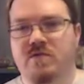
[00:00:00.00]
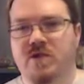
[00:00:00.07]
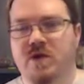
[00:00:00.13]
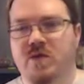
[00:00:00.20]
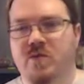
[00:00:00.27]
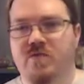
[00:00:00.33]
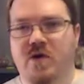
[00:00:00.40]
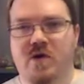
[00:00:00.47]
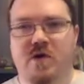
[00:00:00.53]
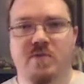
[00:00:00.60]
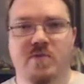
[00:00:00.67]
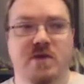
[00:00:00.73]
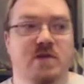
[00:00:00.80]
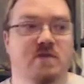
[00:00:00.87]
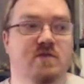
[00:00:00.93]
setting without
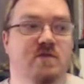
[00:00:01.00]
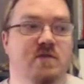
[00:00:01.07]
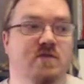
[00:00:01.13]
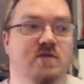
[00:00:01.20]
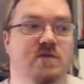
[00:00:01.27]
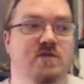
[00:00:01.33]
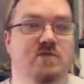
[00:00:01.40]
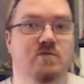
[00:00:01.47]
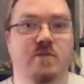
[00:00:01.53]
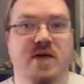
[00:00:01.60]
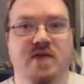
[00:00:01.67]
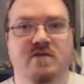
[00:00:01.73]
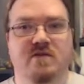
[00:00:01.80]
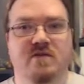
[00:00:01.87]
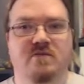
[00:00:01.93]
committing to something too
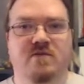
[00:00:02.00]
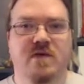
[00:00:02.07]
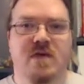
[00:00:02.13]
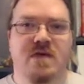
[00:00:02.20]
massive.